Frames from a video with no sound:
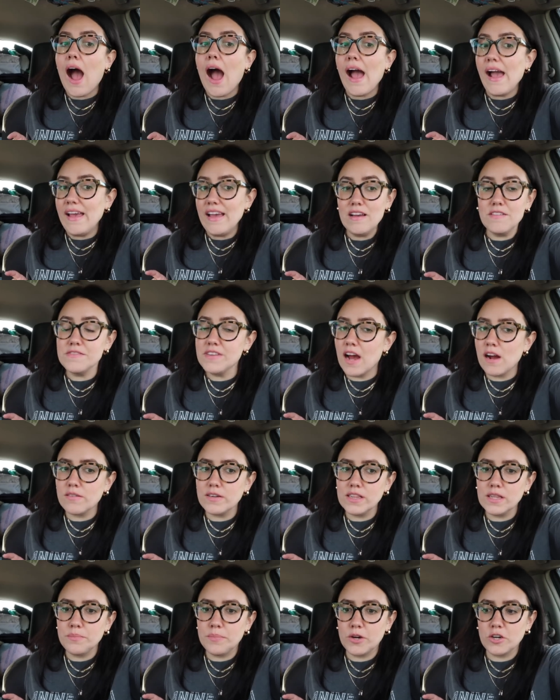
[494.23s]
I have not
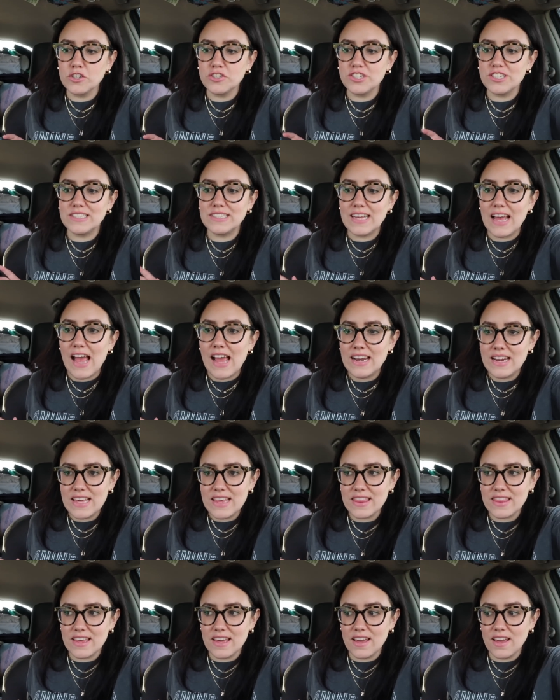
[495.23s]
really purchased
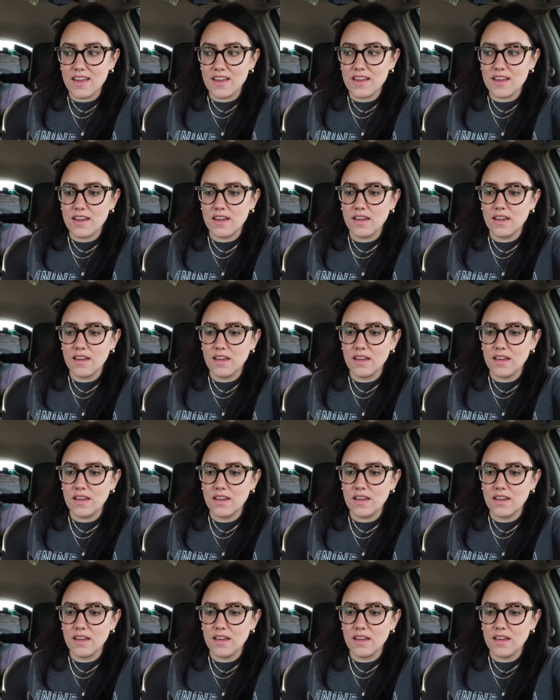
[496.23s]
anything